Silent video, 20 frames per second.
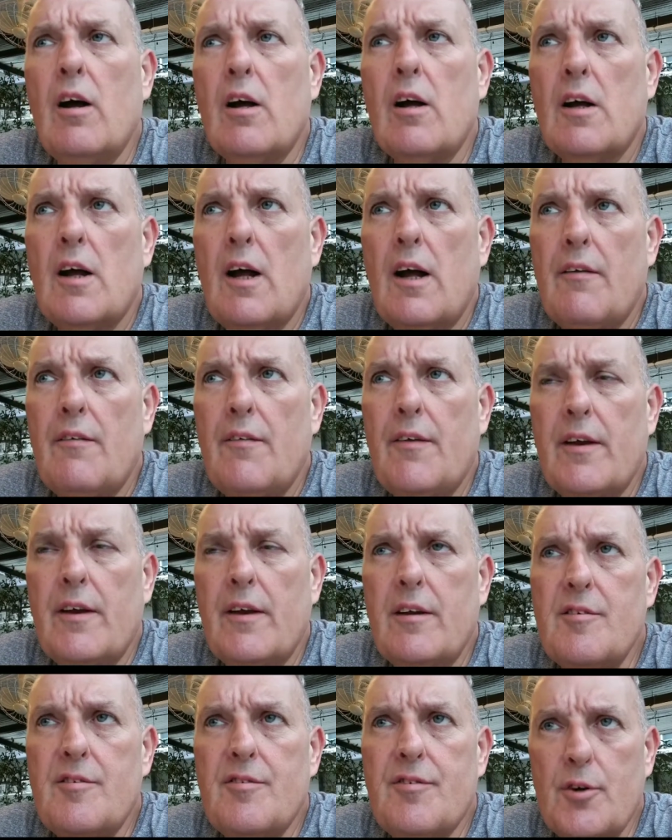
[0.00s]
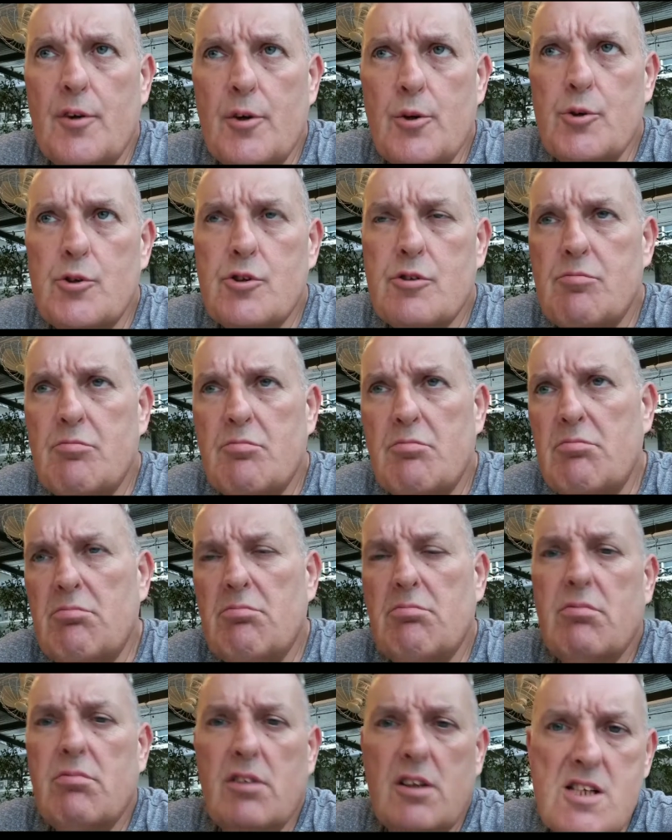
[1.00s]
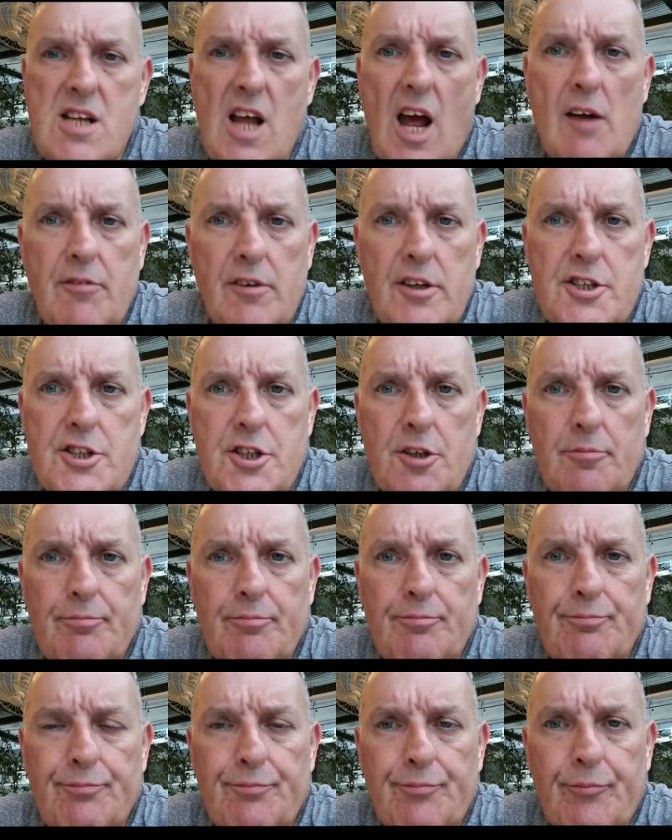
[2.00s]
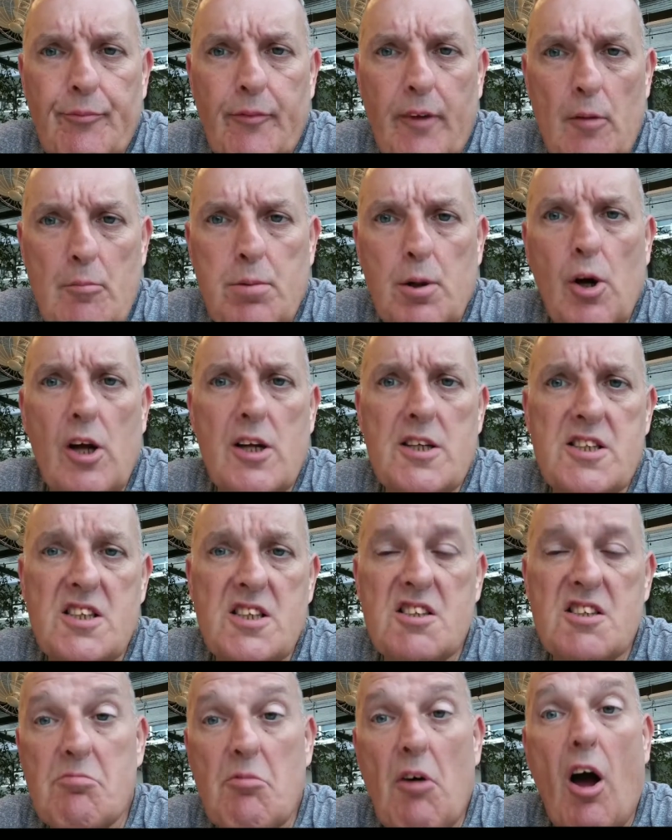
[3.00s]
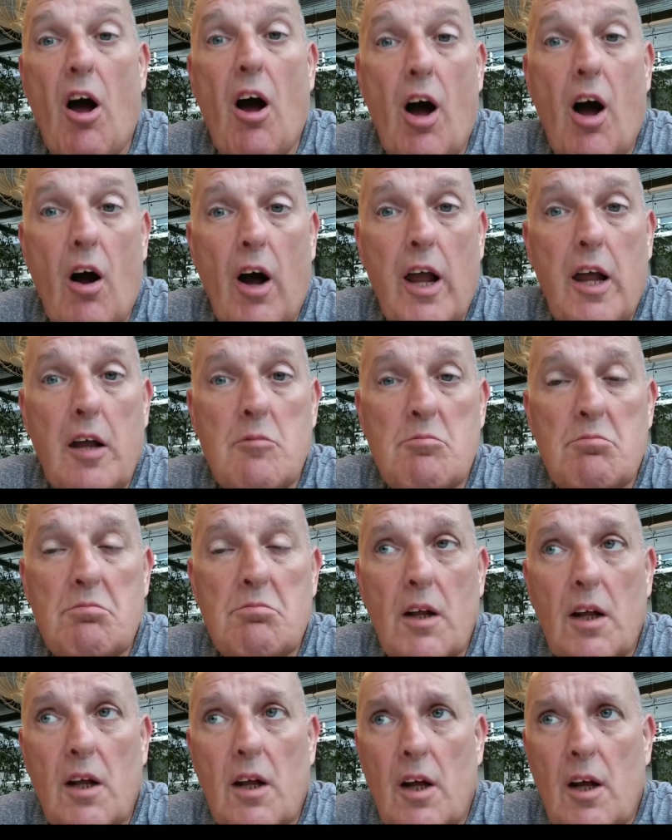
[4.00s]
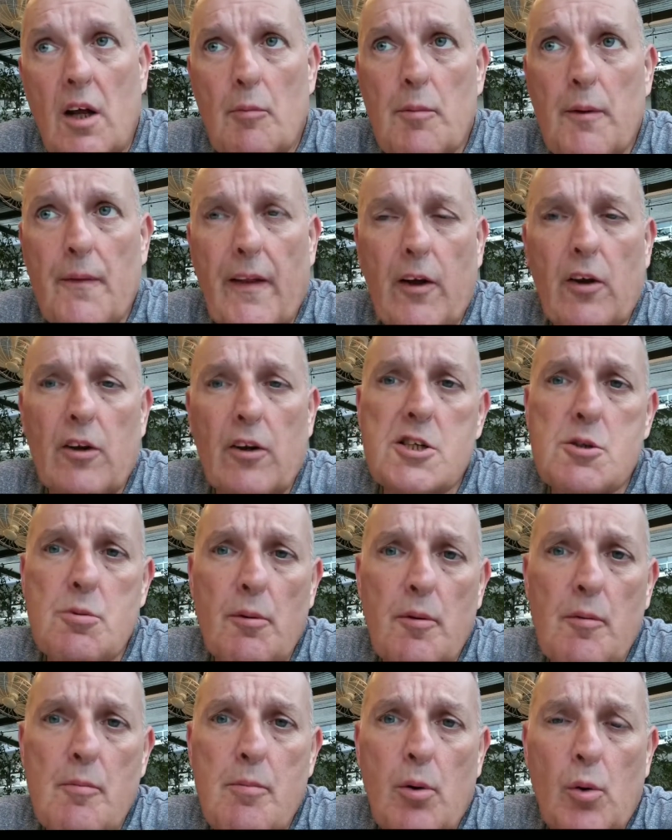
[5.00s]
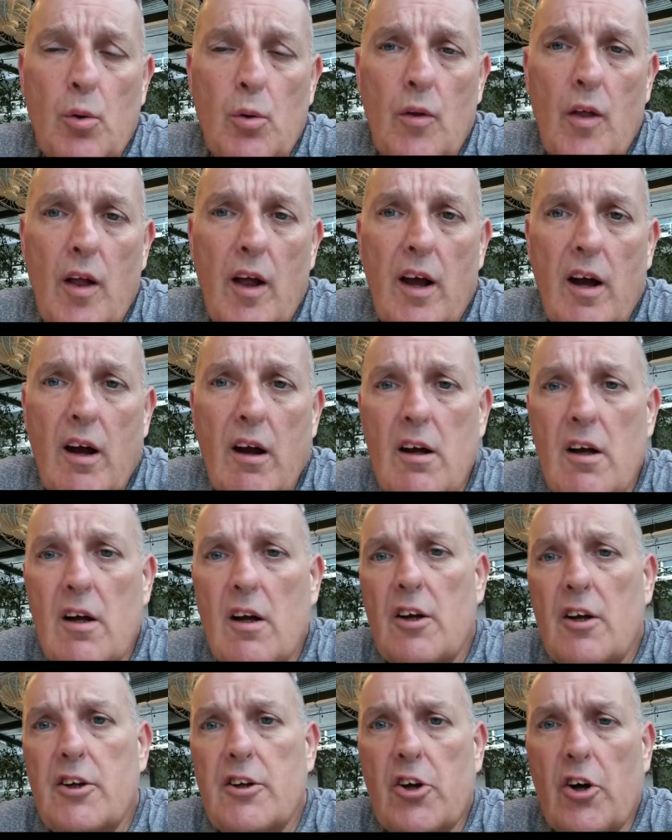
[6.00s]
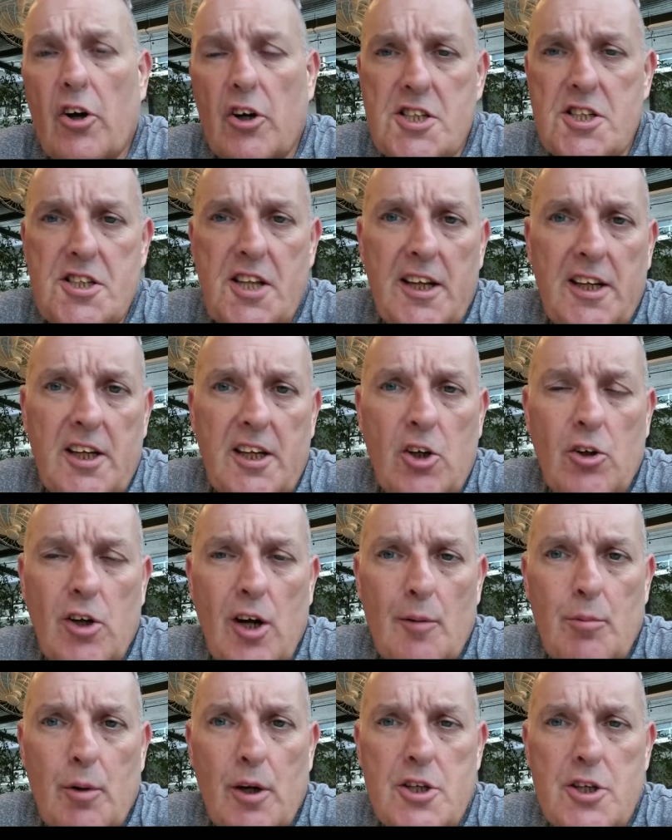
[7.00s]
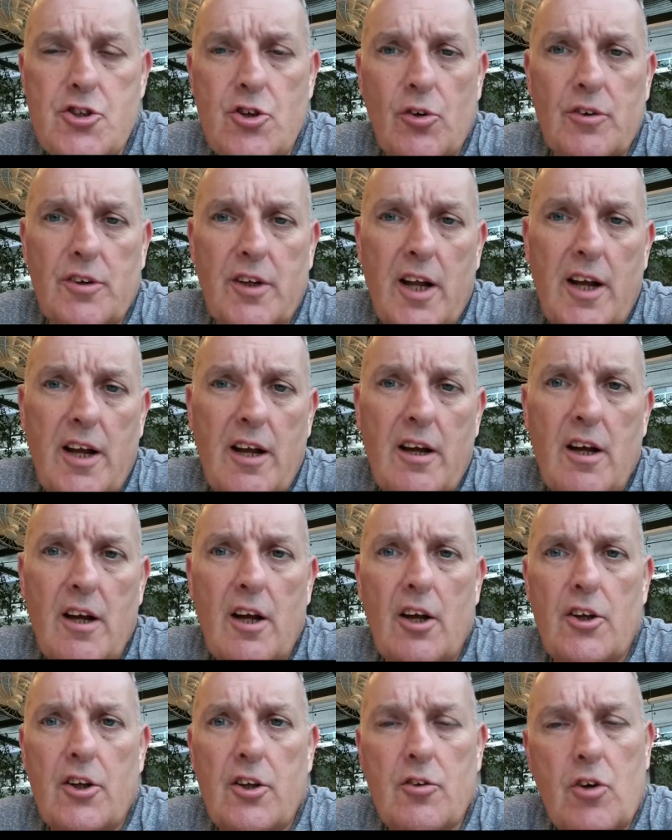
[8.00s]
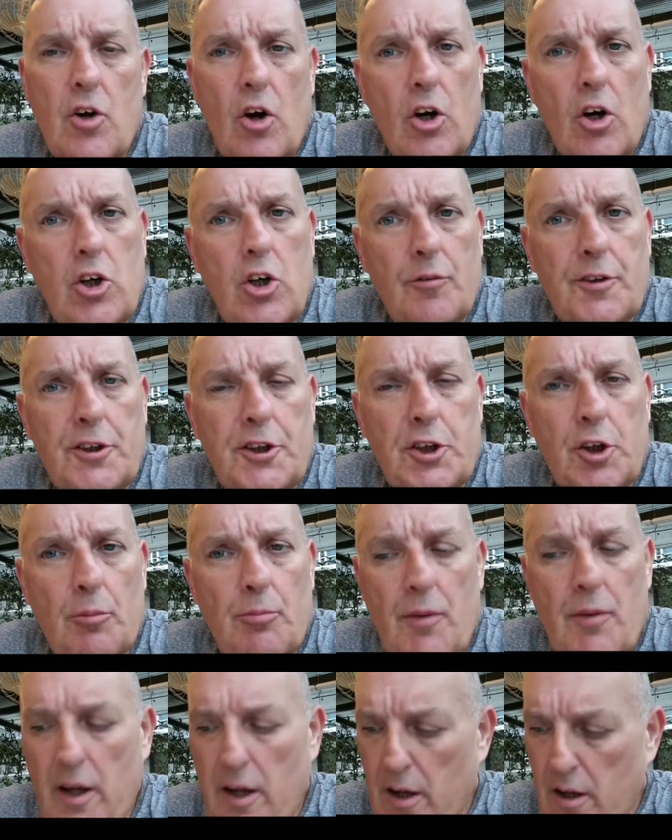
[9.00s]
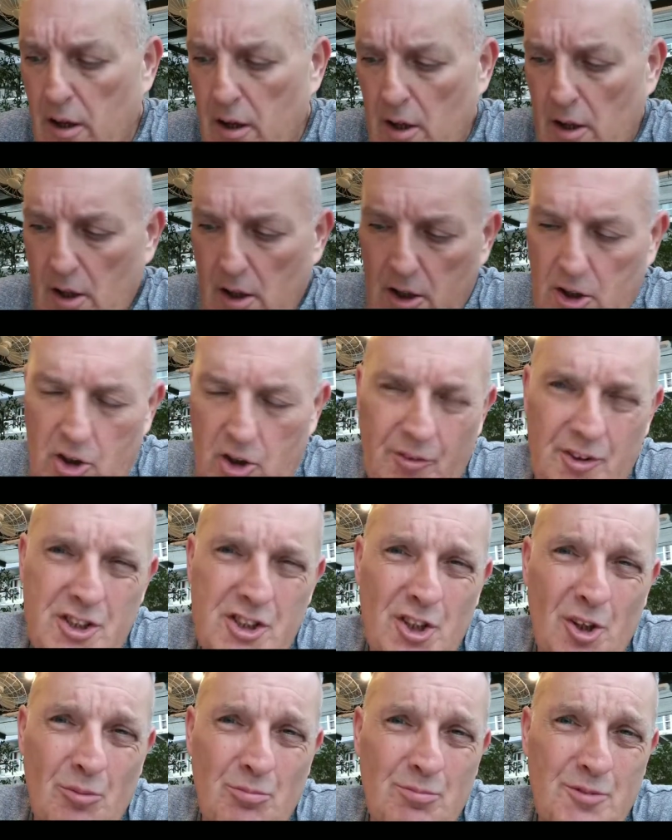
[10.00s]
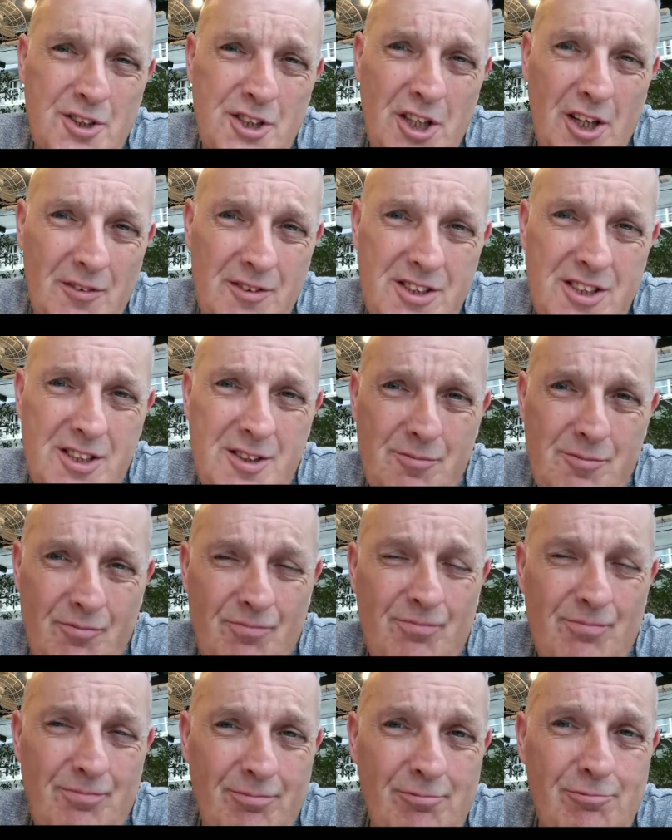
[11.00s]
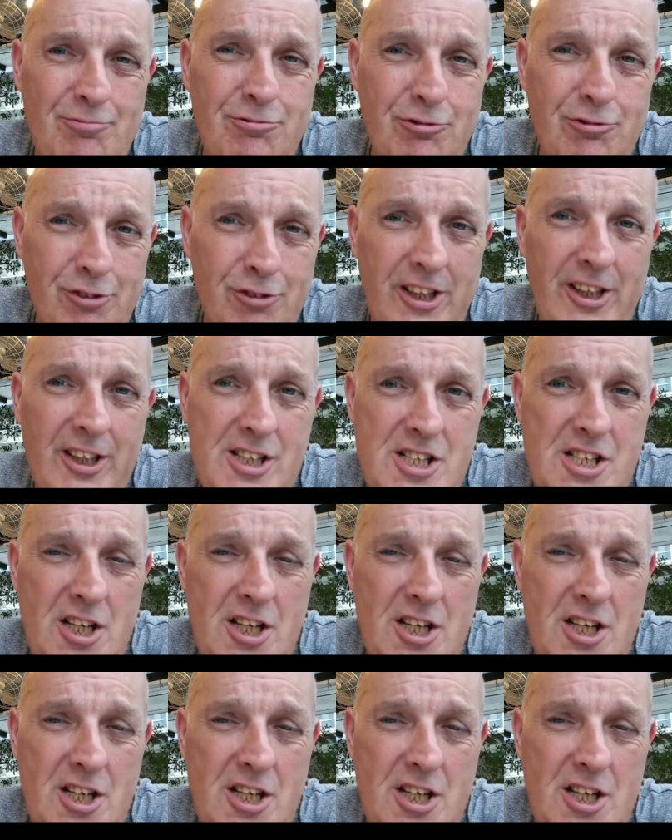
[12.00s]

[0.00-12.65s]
The food is average. Prices are high. But they've got a swimming pool there. You've got a steak and crab restaurant there. You've got a coffee shop there. Coffee shop service is really slow.